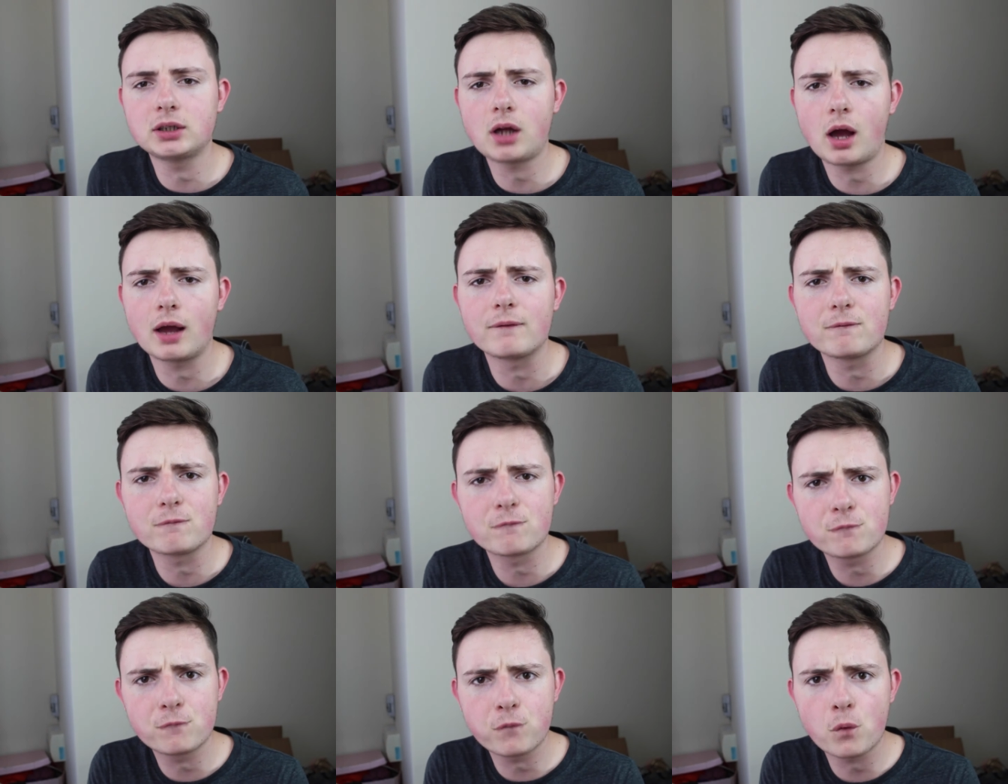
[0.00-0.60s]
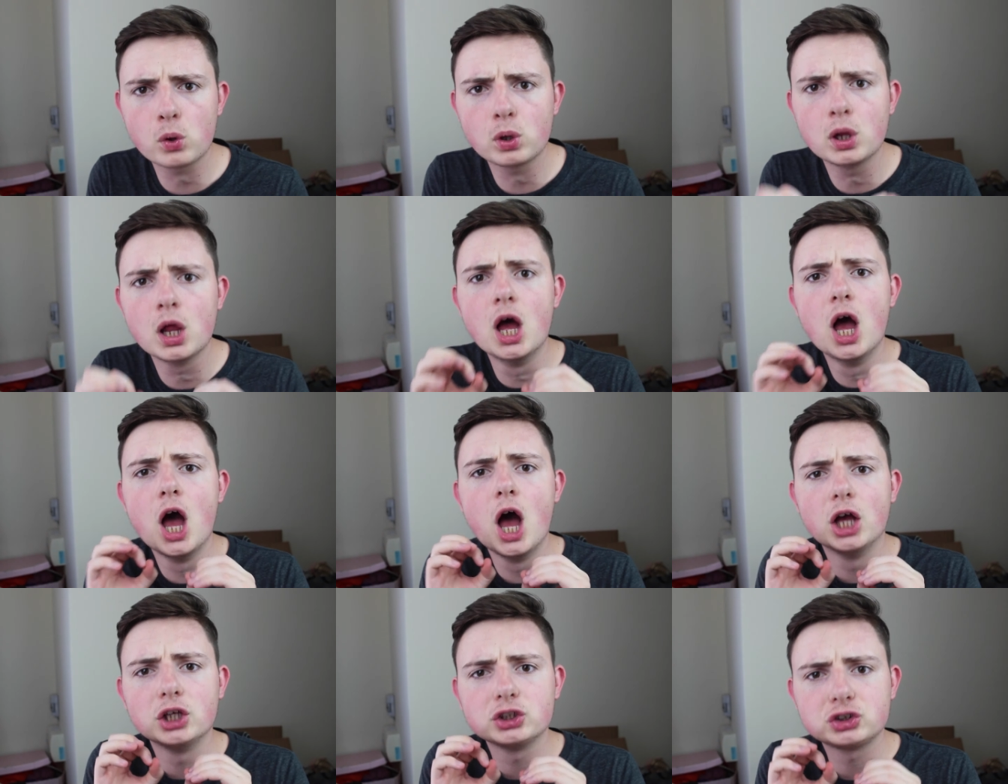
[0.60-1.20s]
Knight full
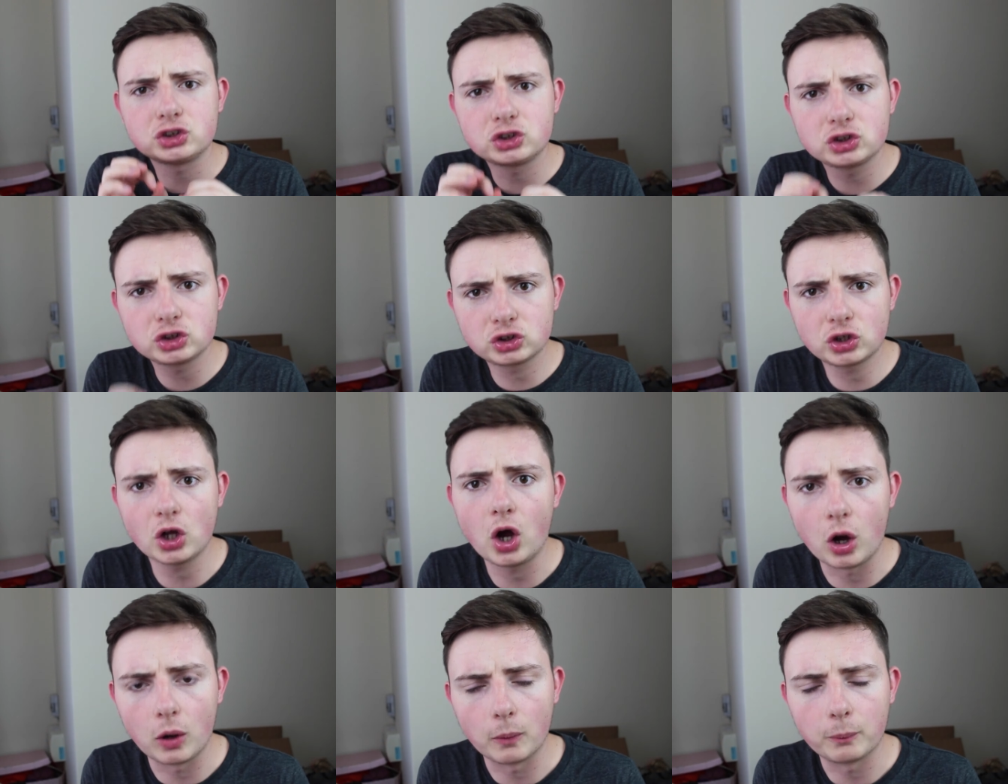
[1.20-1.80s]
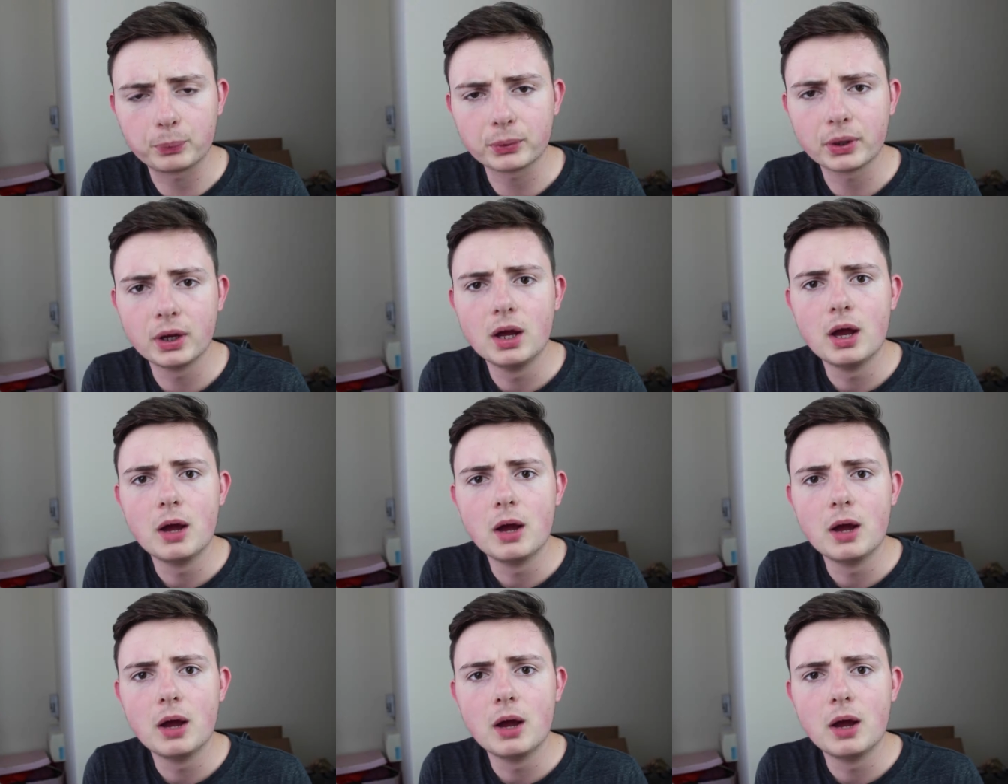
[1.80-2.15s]
stop.